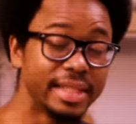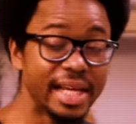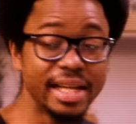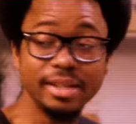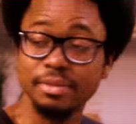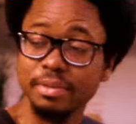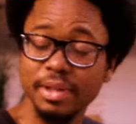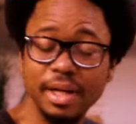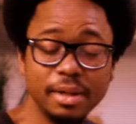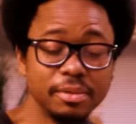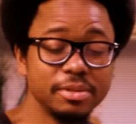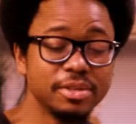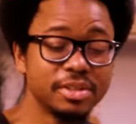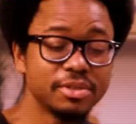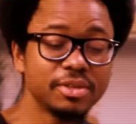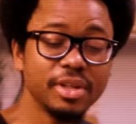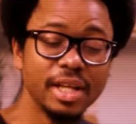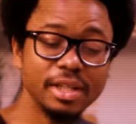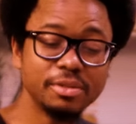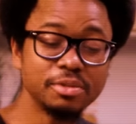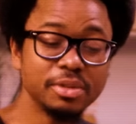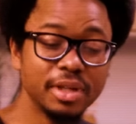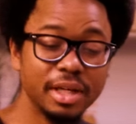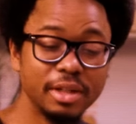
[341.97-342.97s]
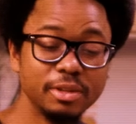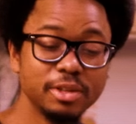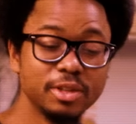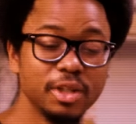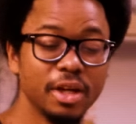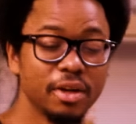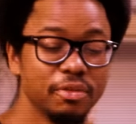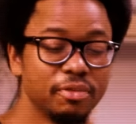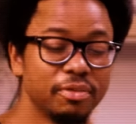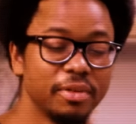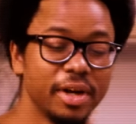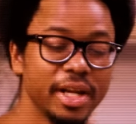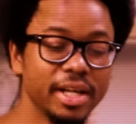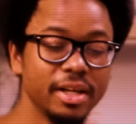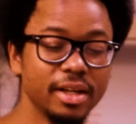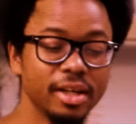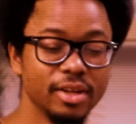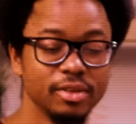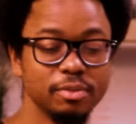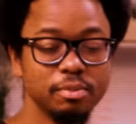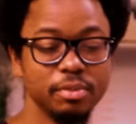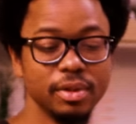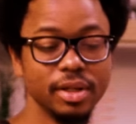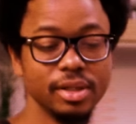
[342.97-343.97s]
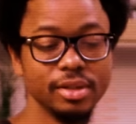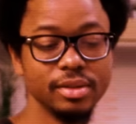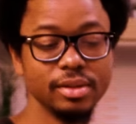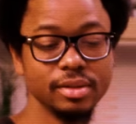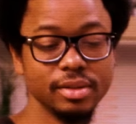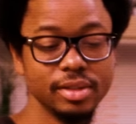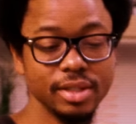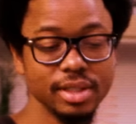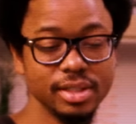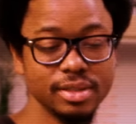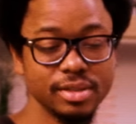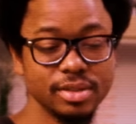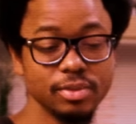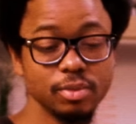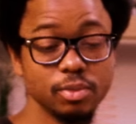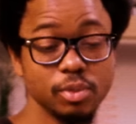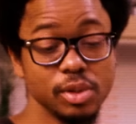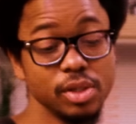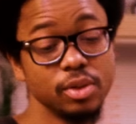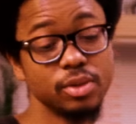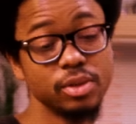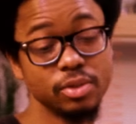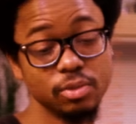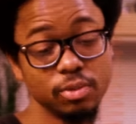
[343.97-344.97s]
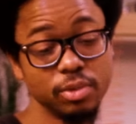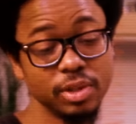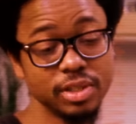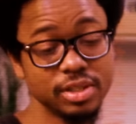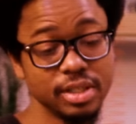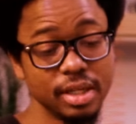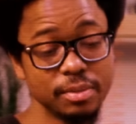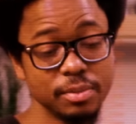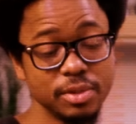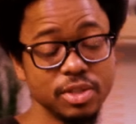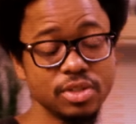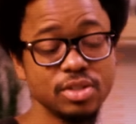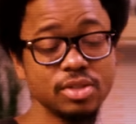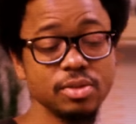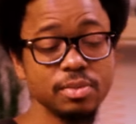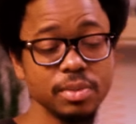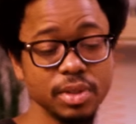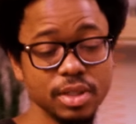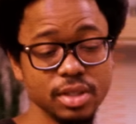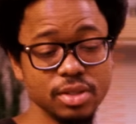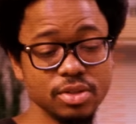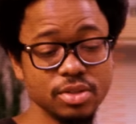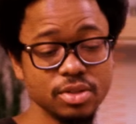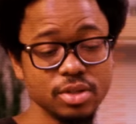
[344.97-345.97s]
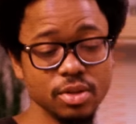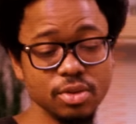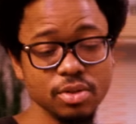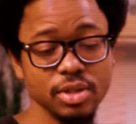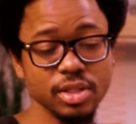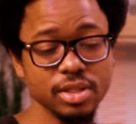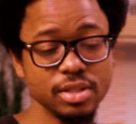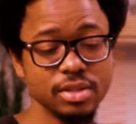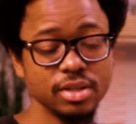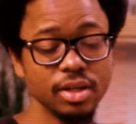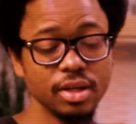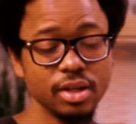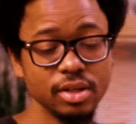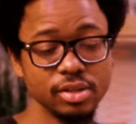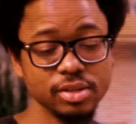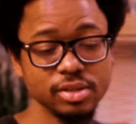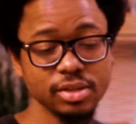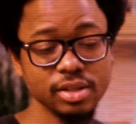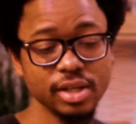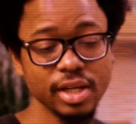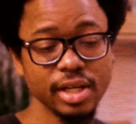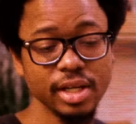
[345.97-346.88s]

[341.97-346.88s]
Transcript: that's what I was. That's what I was afraid of. But this, which I'm assuming is soy sauce.